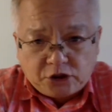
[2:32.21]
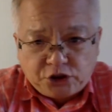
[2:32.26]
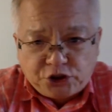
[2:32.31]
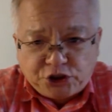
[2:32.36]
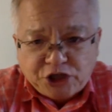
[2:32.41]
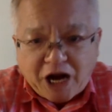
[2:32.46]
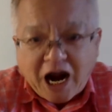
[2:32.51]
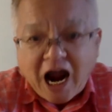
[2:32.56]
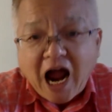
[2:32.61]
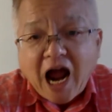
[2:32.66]

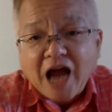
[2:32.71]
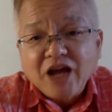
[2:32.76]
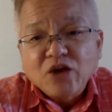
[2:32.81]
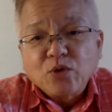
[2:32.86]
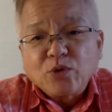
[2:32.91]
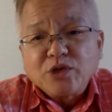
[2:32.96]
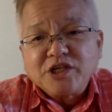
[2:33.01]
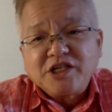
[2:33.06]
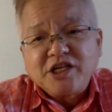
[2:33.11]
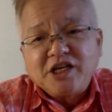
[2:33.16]
Shanghai
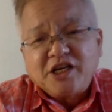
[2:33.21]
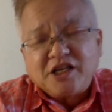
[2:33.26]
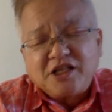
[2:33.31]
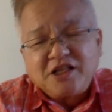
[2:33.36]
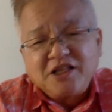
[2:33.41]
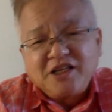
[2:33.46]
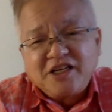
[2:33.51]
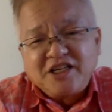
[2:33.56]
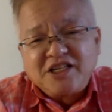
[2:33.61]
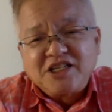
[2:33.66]

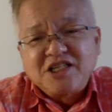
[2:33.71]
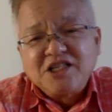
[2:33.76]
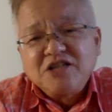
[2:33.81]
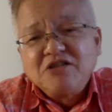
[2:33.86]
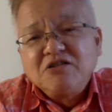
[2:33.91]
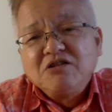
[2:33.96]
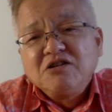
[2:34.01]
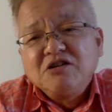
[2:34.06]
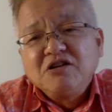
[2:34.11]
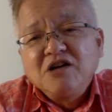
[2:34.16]
cuisine is
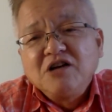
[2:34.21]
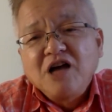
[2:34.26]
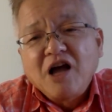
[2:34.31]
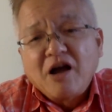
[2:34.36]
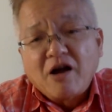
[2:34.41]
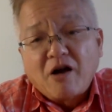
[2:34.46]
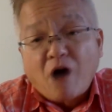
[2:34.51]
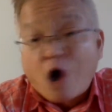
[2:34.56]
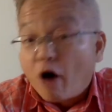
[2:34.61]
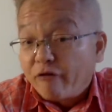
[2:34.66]
still
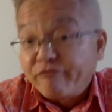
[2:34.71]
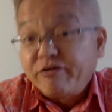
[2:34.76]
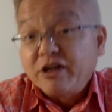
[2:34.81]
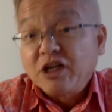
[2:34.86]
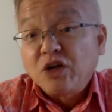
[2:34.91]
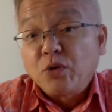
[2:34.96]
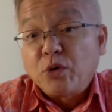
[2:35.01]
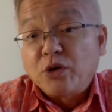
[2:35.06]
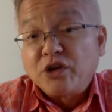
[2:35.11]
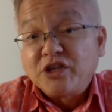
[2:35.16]

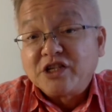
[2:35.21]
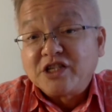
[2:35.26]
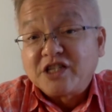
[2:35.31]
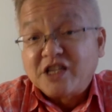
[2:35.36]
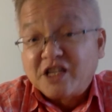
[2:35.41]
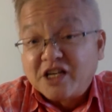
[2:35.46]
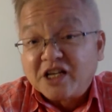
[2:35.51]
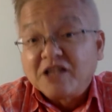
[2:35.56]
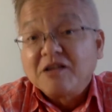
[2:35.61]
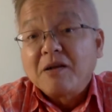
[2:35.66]
often
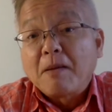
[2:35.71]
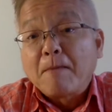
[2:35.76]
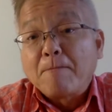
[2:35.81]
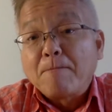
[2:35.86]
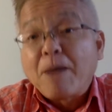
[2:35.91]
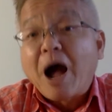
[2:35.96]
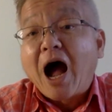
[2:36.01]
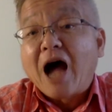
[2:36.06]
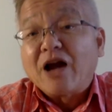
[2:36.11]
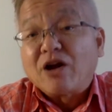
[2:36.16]
considered
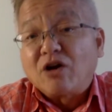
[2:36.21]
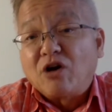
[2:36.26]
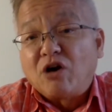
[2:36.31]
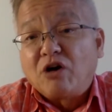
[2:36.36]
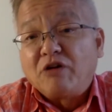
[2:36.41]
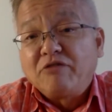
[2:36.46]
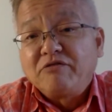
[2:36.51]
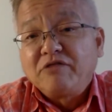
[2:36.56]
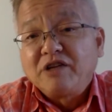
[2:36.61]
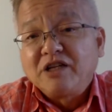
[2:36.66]
part
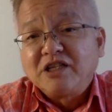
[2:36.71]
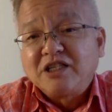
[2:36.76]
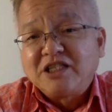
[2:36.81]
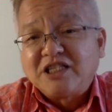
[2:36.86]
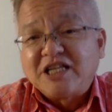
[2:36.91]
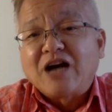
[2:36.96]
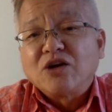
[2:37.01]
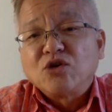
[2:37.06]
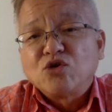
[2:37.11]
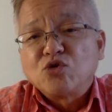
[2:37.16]
of
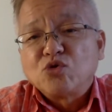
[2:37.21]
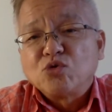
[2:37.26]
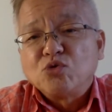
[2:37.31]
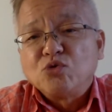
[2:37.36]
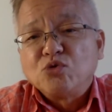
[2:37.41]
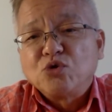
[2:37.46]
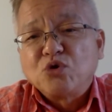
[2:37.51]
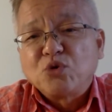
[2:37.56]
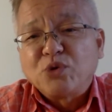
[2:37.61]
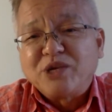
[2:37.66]

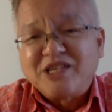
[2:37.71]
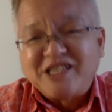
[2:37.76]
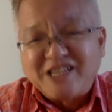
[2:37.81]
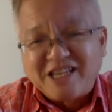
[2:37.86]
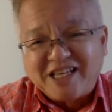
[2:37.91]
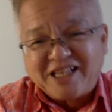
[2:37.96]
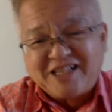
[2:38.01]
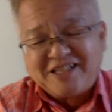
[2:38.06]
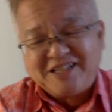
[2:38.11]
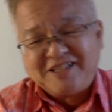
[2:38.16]
Jiangsu
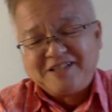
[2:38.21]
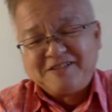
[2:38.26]
cuisine.